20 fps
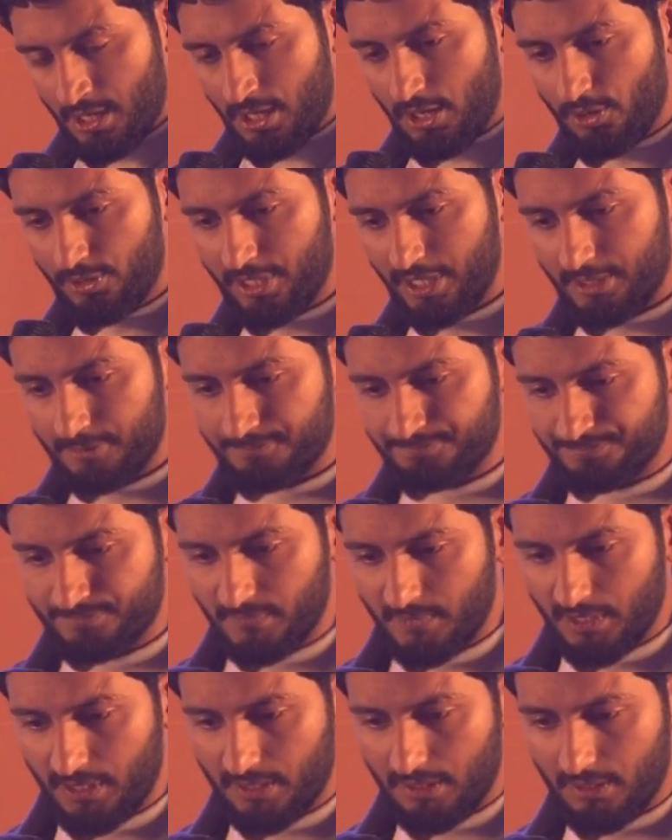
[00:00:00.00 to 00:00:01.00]
Okay,
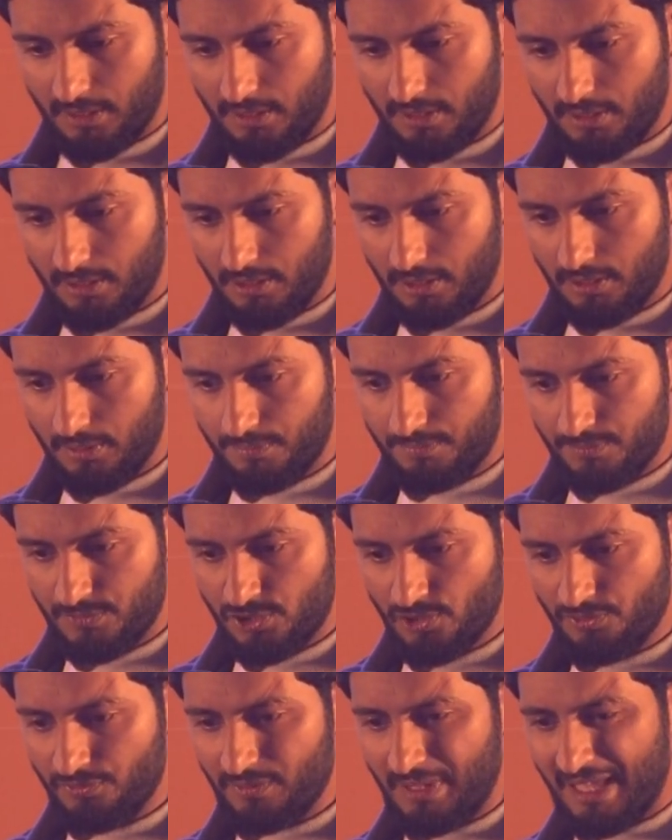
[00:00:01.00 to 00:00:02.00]

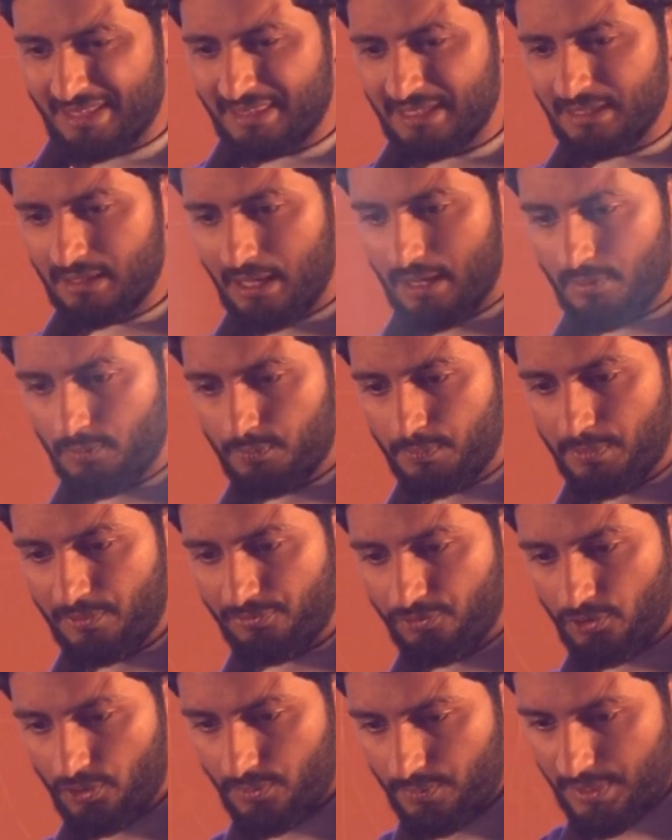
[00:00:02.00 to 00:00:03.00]
so I think
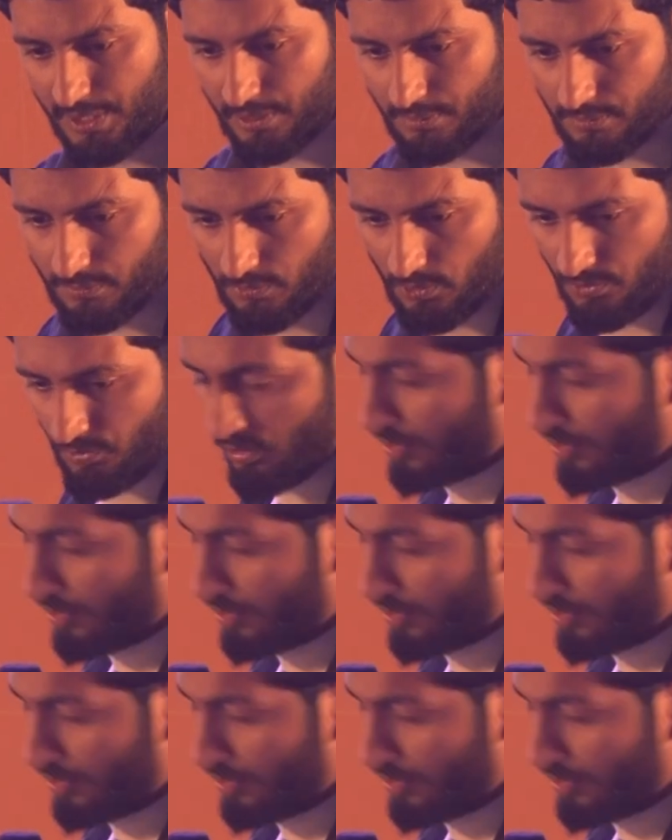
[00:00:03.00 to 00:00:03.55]
before we move